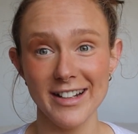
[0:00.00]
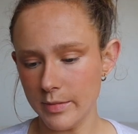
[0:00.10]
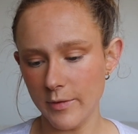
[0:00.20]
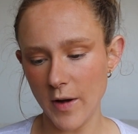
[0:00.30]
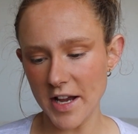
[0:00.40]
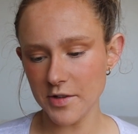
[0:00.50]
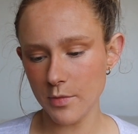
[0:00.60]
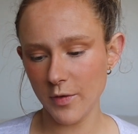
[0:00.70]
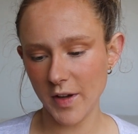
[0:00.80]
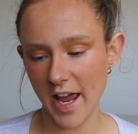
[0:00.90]
Some advice on
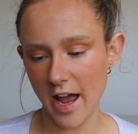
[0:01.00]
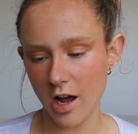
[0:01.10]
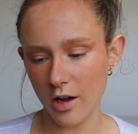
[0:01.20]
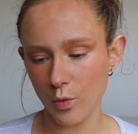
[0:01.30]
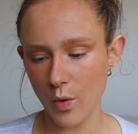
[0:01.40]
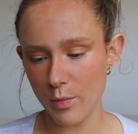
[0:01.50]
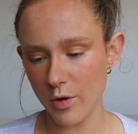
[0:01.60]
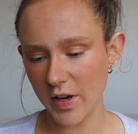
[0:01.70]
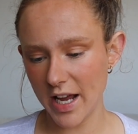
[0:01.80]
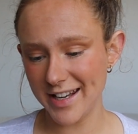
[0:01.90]
moving out. We're
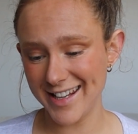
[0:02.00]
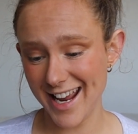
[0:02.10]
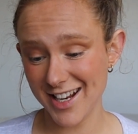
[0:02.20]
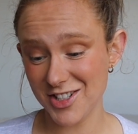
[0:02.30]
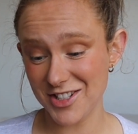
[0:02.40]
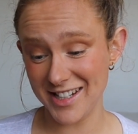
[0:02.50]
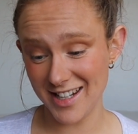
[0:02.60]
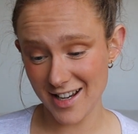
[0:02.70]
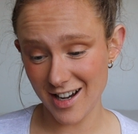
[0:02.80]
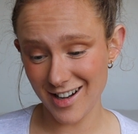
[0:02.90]
moving out next
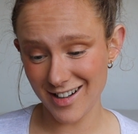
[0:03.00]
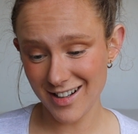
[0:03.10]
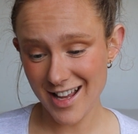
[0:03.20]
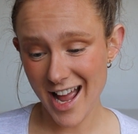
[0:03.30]
year